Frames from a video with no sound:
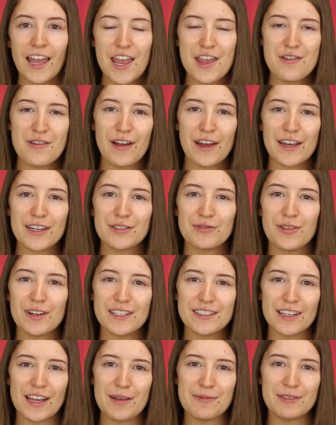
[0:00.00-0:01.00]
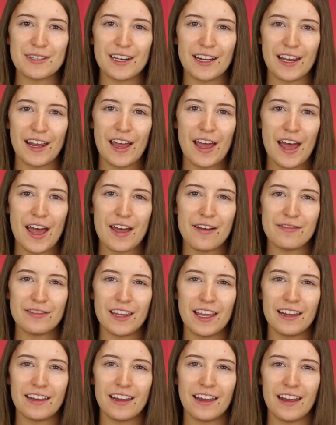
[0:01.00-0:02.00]
Hey you guys, what's up? Today I have
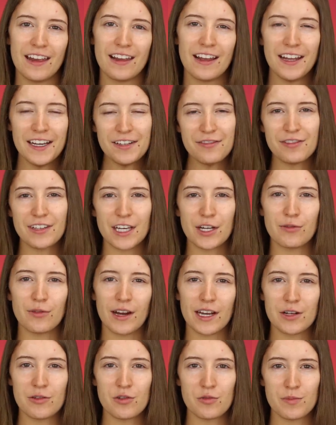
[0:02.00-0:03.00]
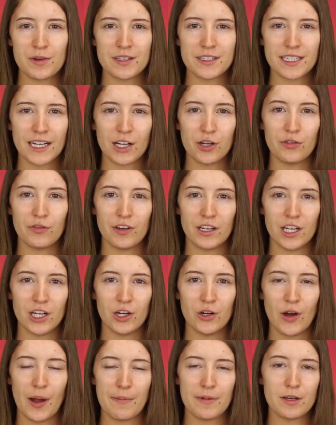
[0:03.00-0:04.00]
like a kind of get ready with me style
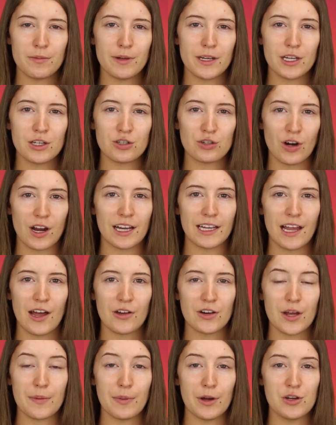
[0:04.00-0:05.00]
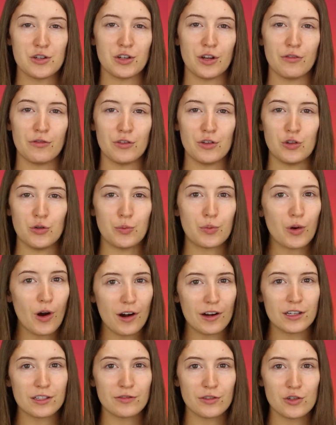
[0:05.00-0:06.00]
video. I'm gonna be trying out a bunch of new
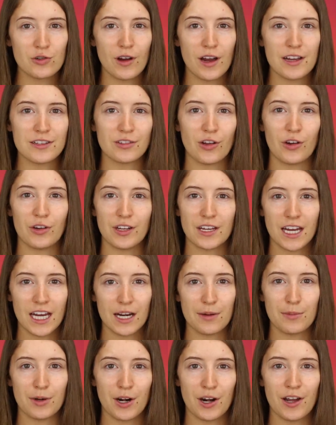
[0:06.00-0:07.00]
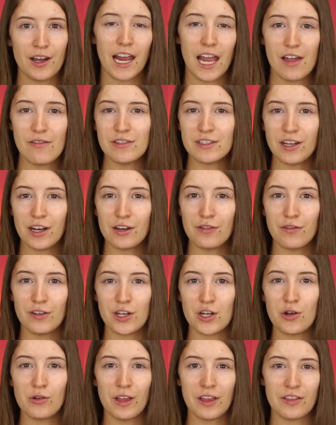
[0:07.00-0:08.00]
products for you guys on camera. I haven't done a
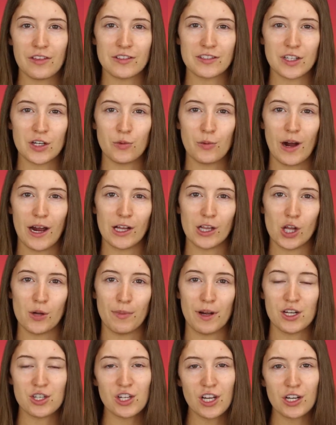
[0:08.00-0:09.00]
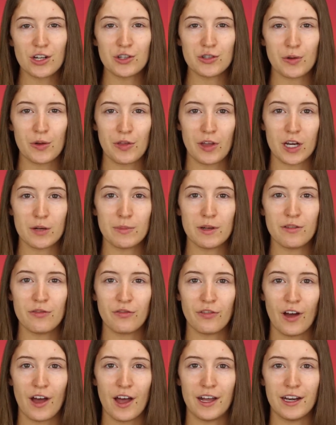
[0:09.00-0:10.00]
video like this in a while on my channel, so I thought it'd be
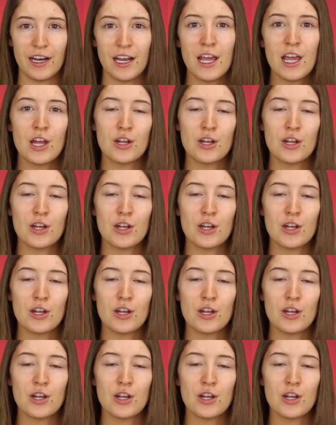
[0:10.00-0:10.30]
fun